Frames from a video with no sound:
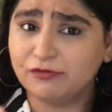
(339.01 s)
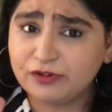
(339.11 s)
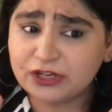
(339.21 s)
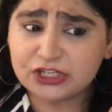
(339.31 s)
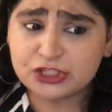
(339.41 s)

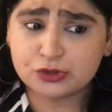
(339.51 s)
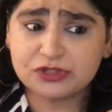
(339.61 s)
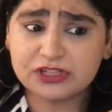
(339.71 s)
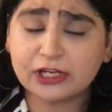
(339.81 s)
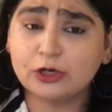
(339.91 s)
We
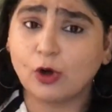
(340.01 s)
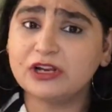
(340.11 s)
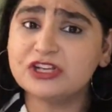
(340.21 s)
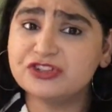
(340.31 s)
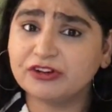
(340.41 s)
should
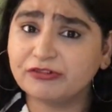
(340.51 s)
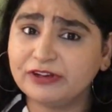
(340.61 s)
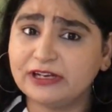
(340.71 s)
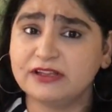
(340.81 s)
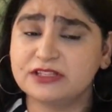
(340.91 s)
acknowledge their
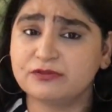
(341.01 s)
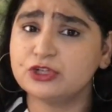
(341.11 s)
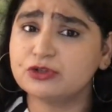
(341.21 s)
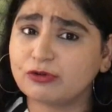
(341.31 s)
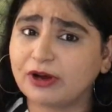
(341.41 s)
feelings, we
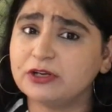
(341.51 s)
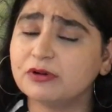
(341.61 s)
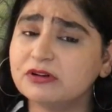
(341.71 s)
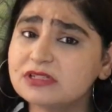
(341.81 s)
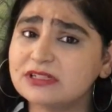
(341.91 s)
should try
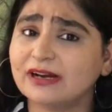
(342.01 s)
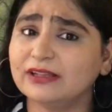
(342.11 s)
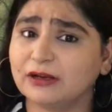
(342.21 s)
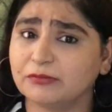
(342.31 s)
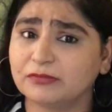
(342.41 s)
to
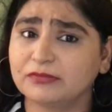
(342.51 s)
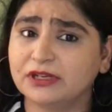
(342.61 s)
understand them.